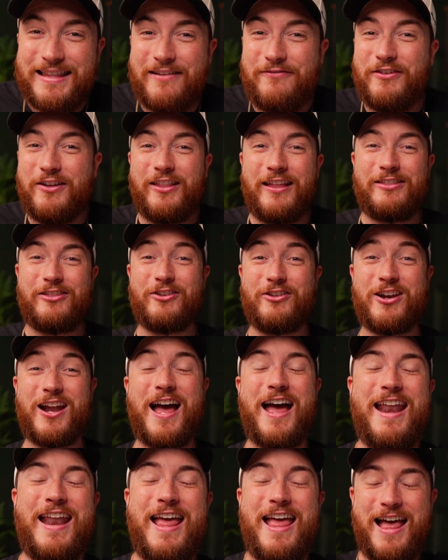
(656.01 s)
They feel like they're
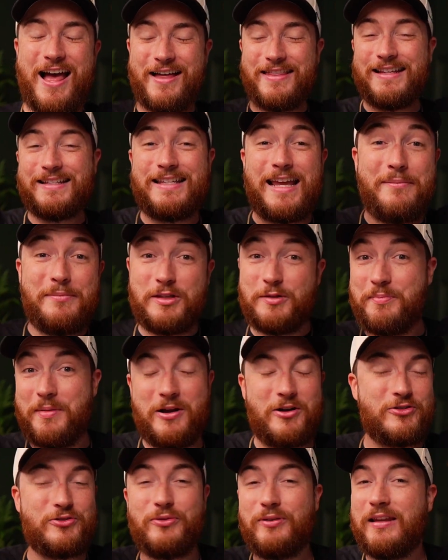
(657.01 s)
not on the same
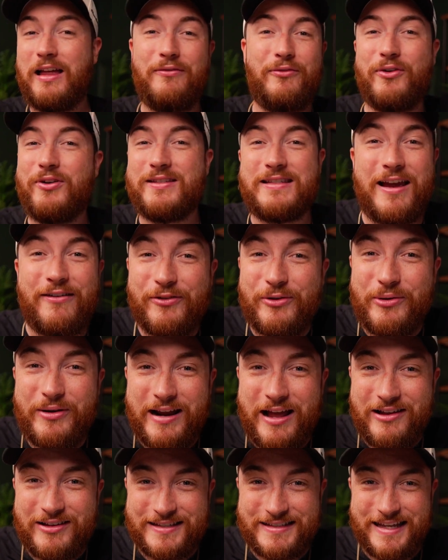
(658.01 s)
spiritual level as everyone
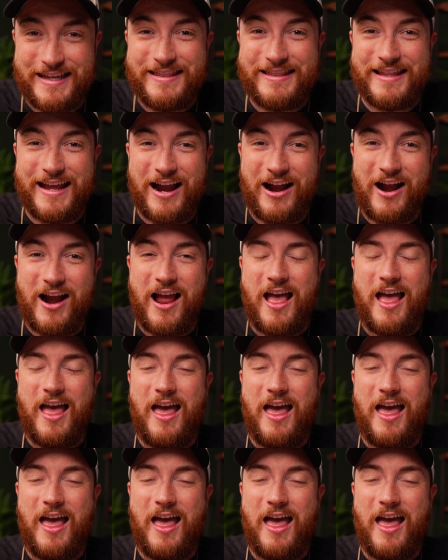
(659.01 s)
else in there.